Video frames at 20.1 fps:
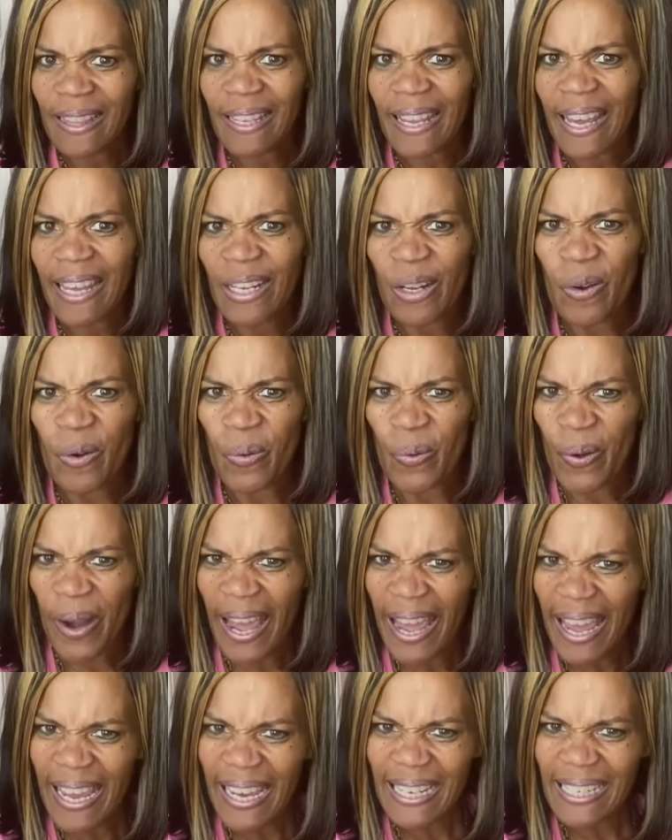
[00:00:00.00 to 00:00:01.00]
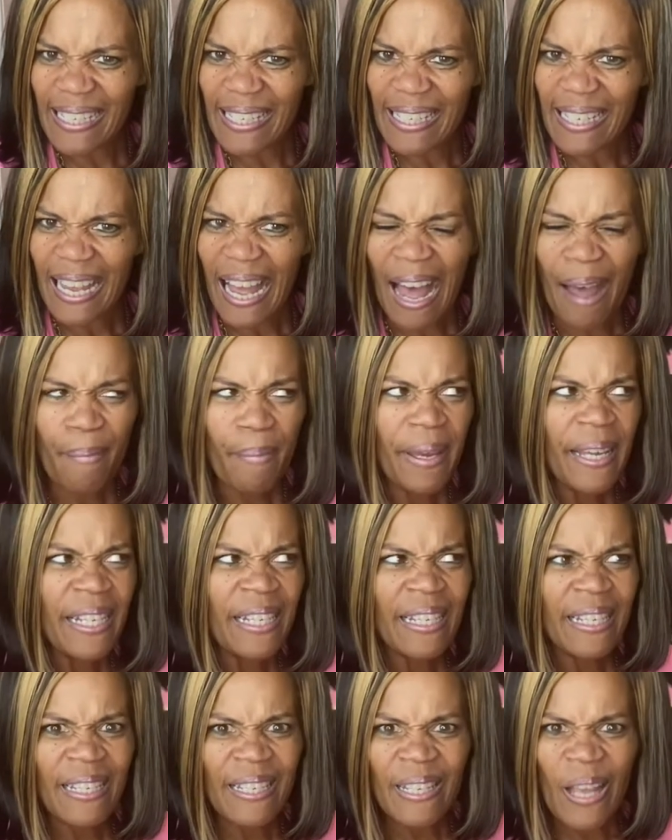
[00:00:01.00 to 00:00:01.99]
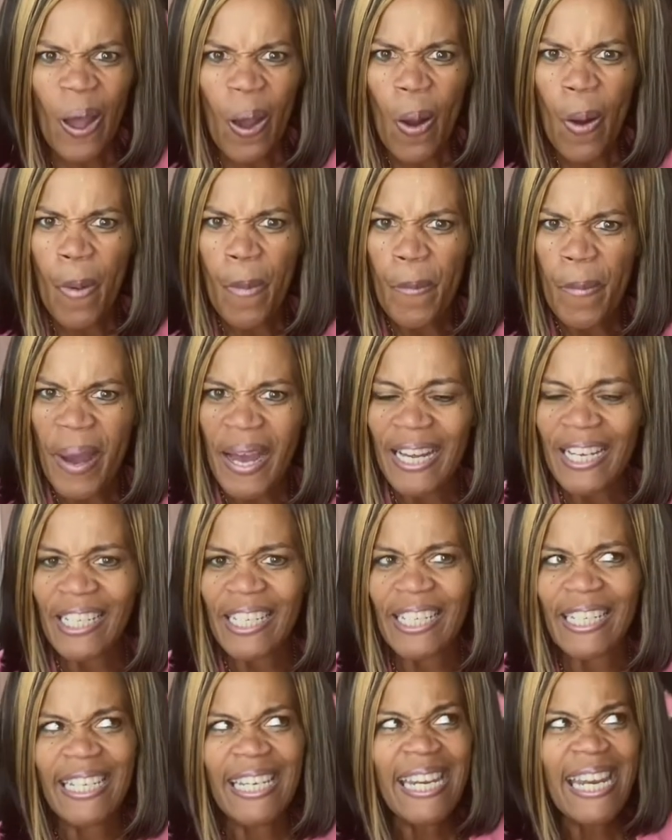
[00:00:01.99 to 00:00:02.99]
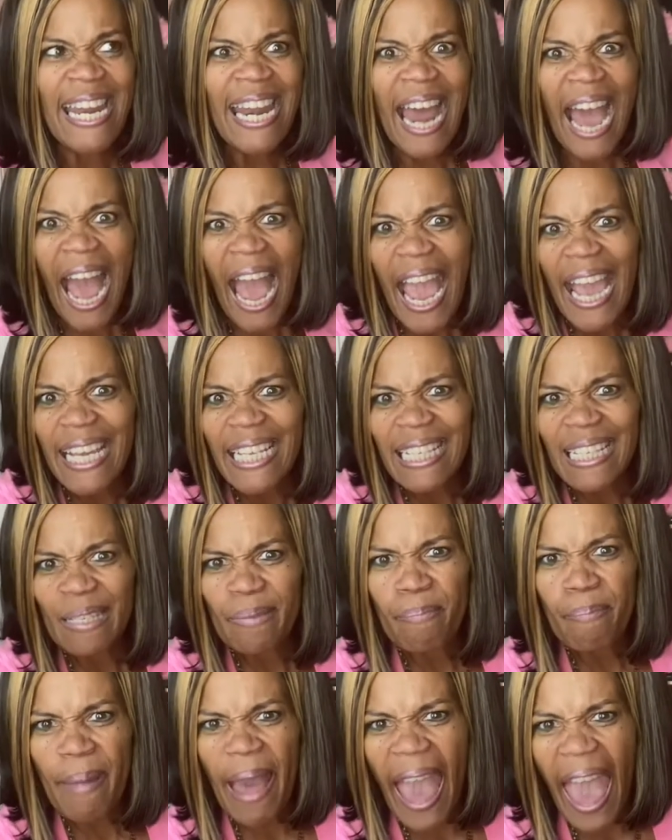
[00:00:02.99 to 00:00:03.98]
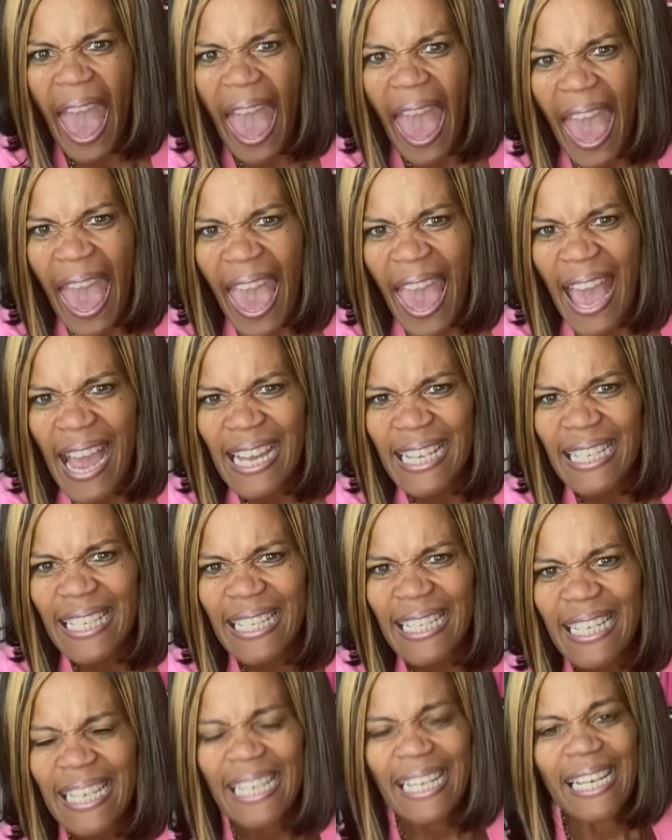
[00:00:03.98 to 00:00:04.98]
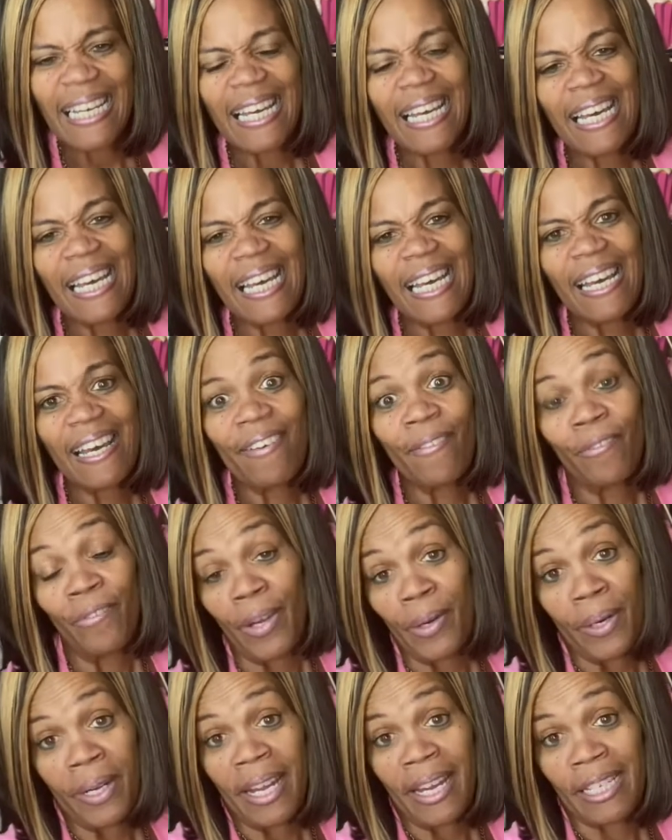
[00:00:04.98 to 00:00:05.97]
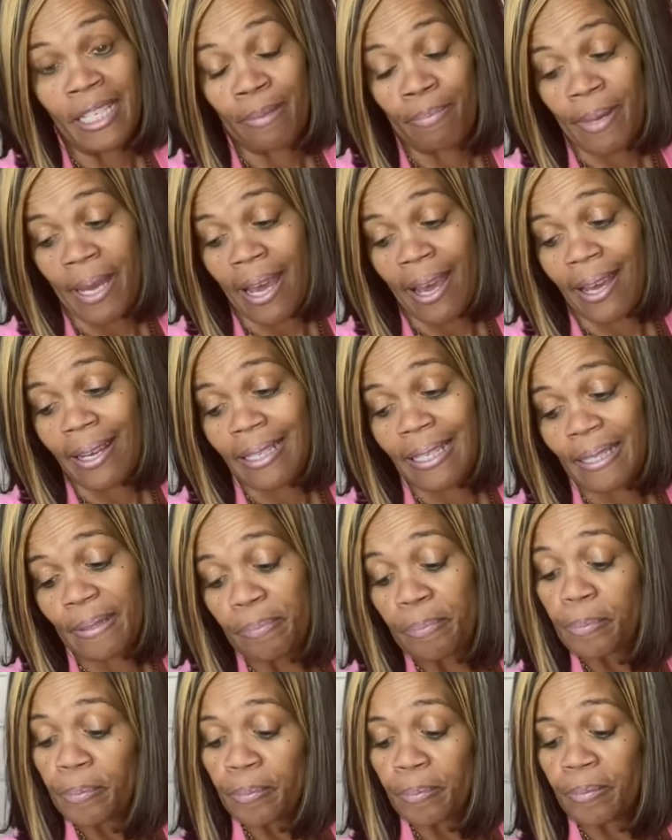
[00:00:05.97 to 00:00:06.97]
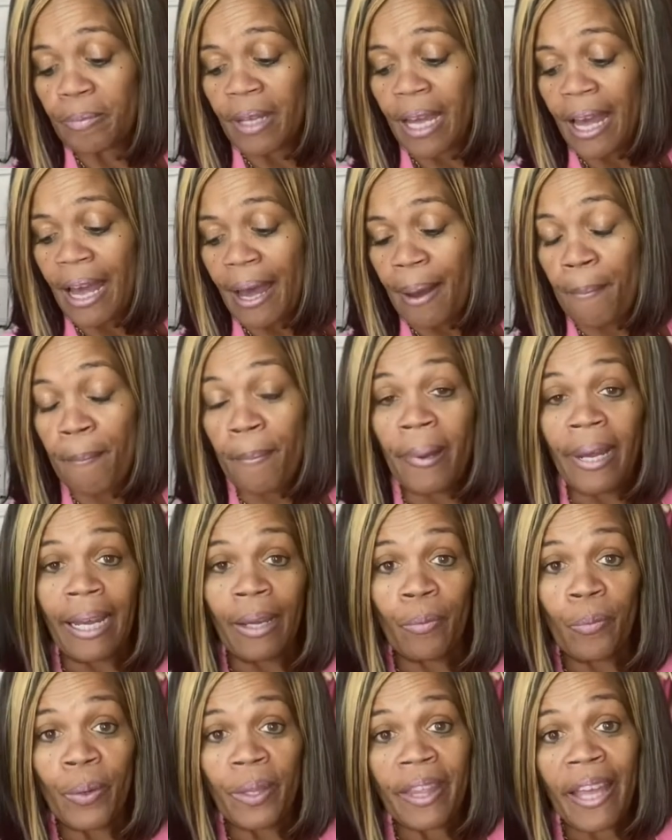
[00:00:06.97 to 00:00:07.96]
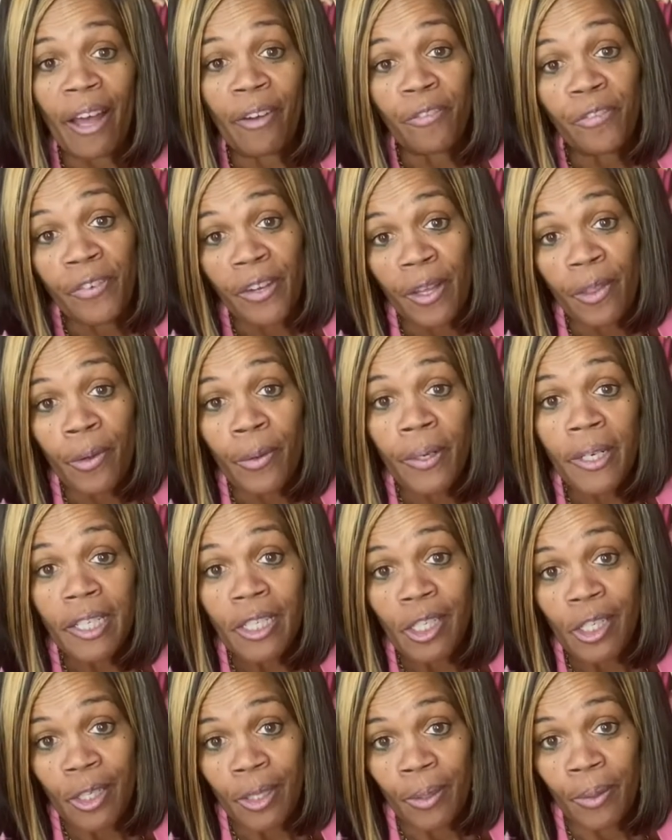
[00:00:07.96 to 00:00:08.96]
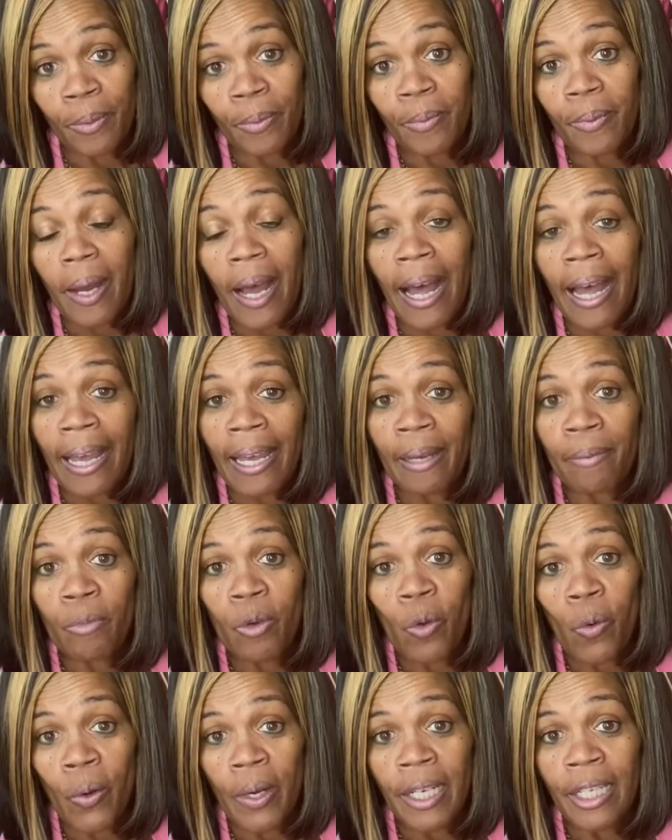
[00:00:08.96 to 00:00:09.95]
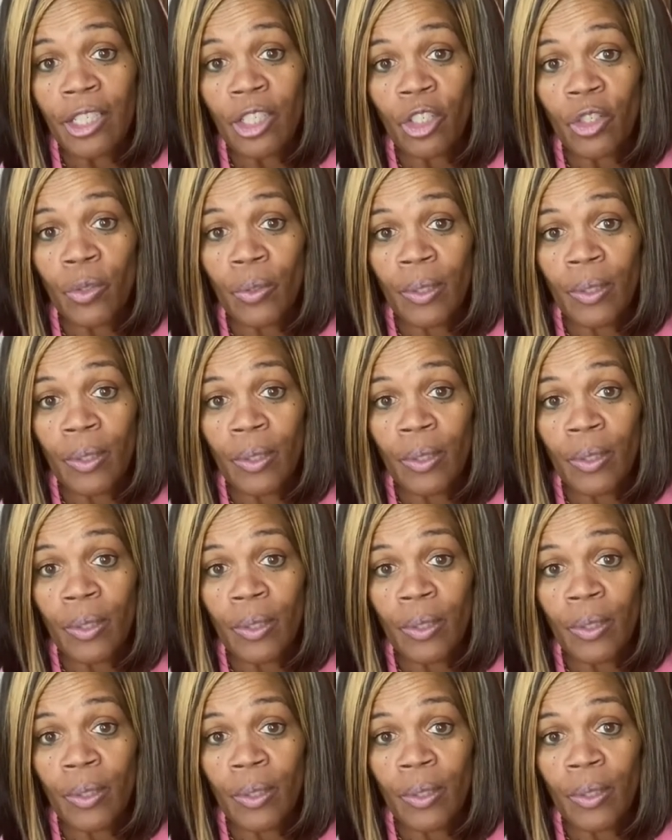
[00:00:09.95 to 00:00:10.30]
that great? I mean, so much nice bags. Very nice bags. But without further ado, I am going to